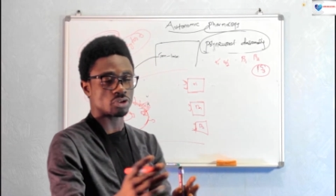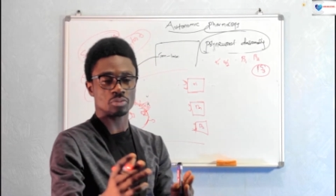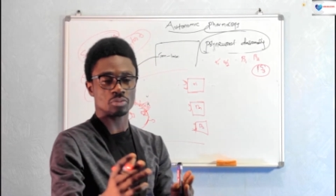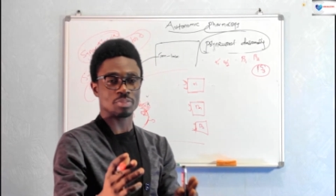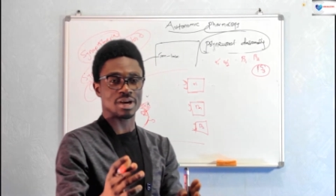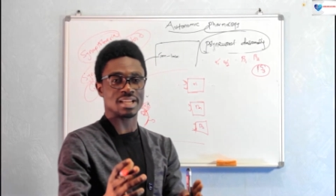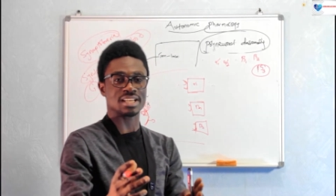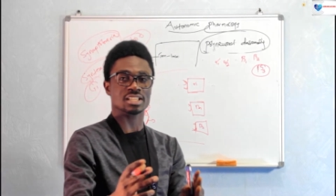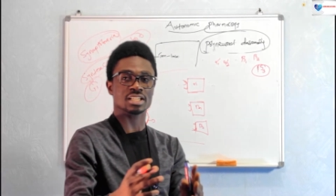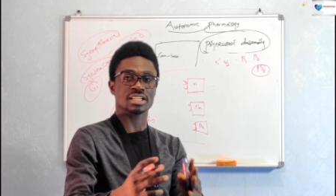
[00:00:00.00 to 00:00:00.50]
not
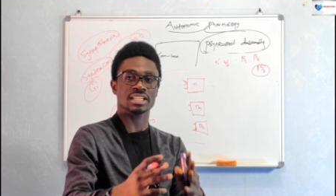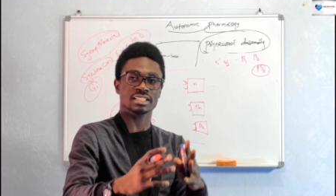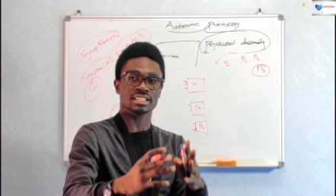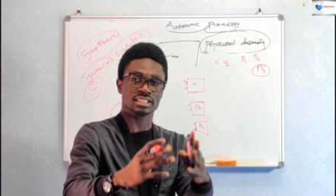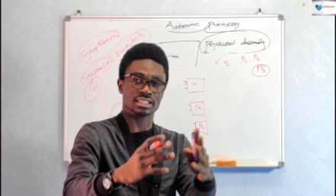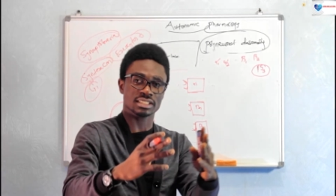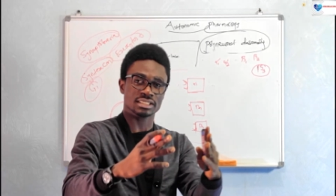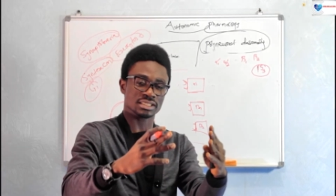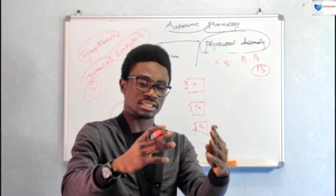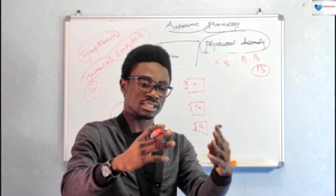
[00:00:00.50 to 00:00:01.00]
by it, it
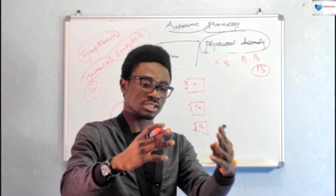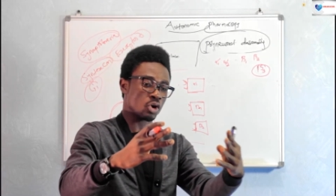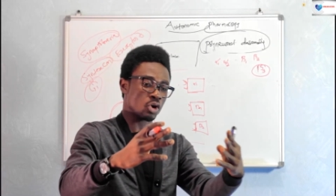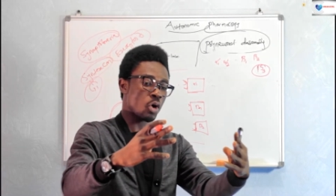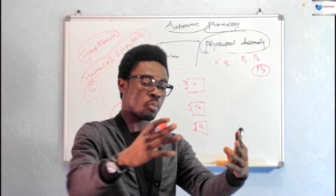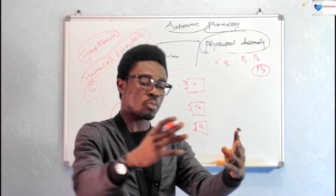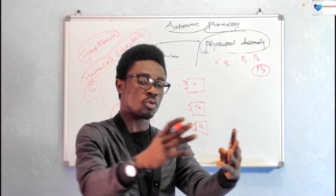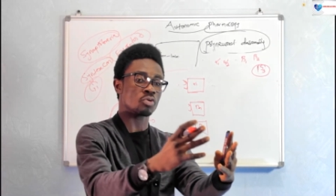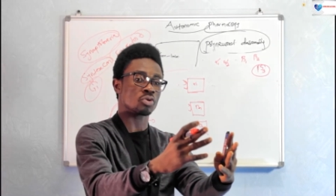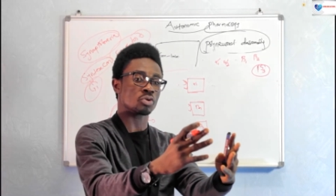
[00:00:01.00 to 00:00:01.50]
is it's, it's
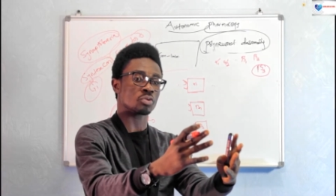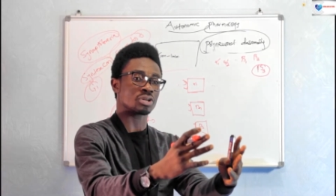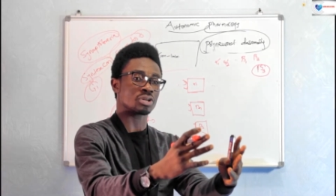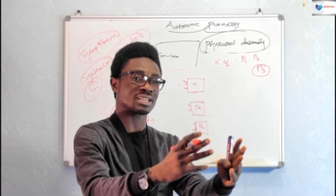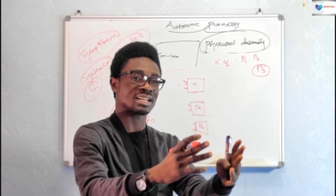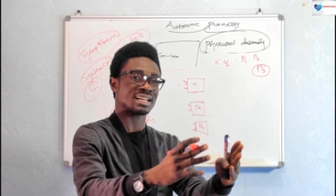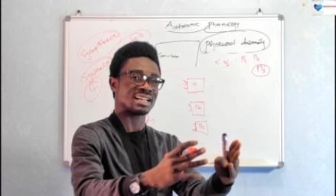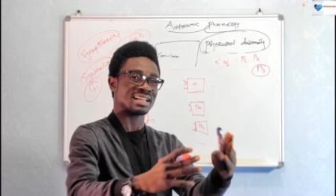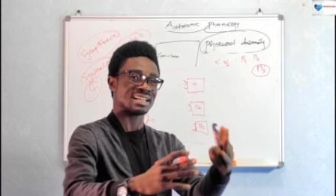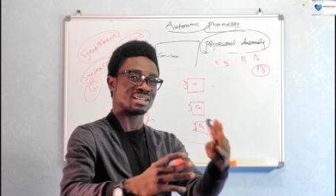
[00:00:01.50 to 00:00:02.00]
coupled with
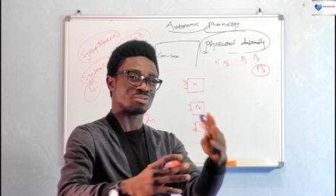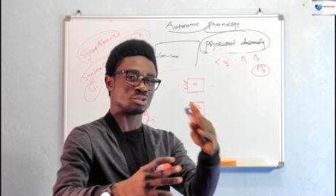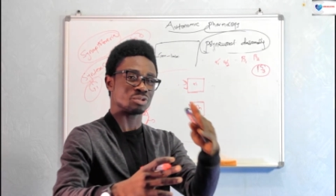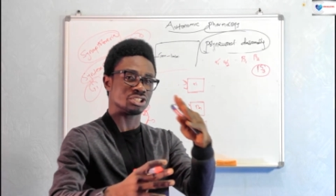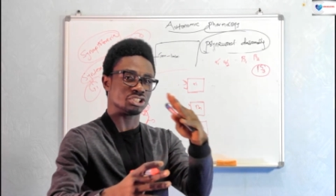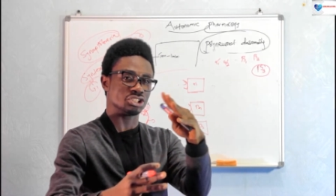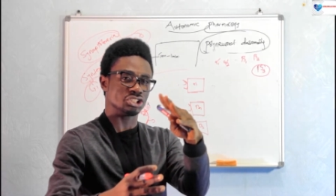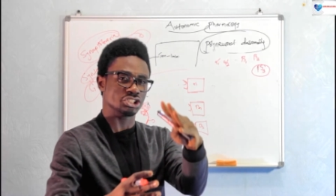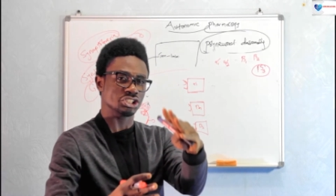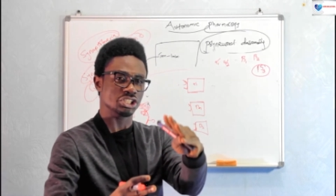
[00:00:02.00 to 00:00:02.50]
what?
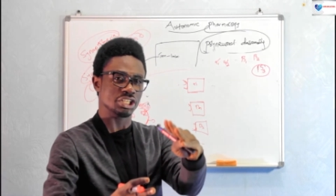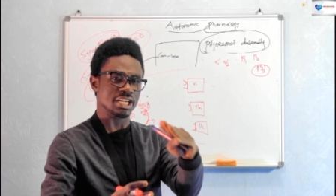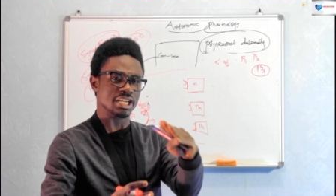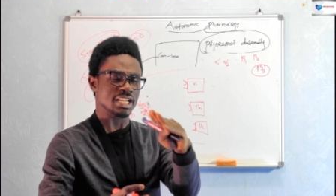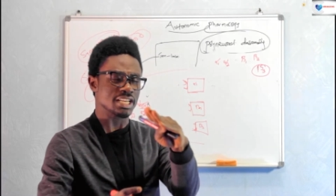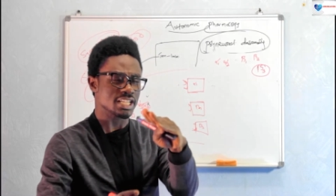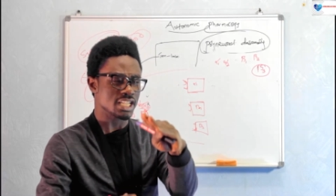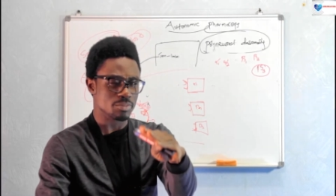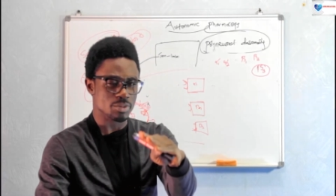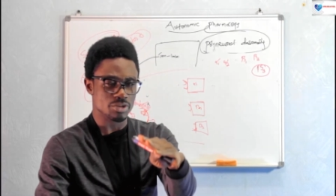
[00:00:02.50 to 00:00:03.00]
With G
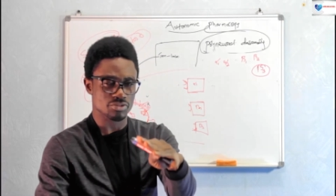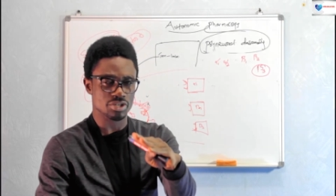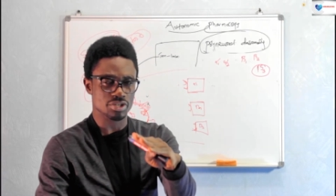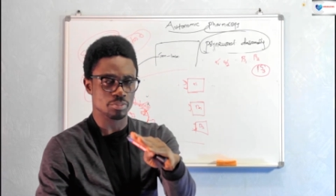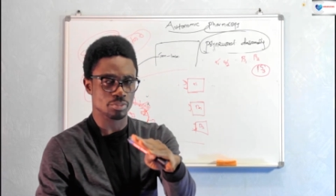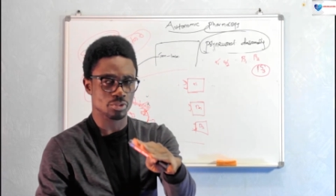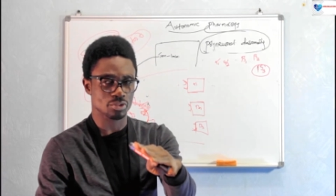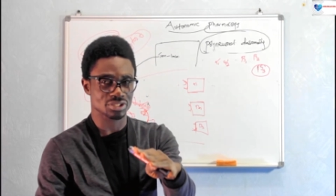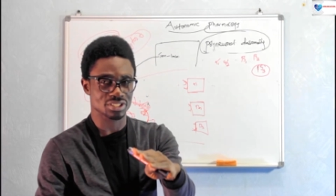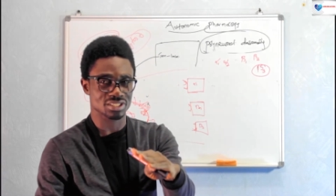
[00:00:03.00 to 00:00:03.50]

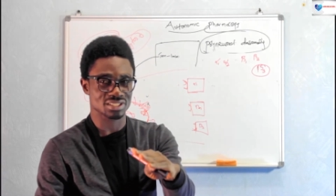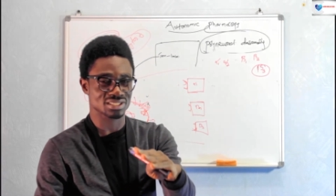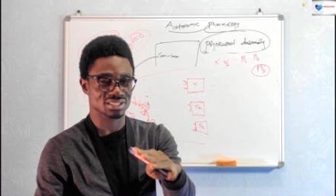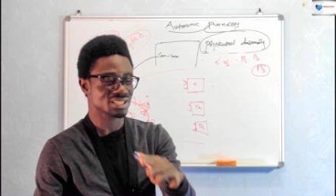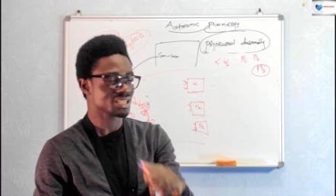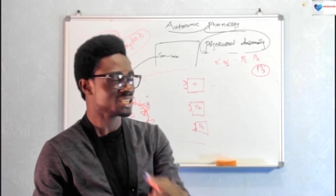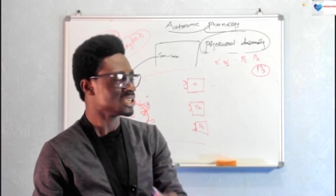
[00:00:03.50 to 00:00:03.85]
inhibitory proteins.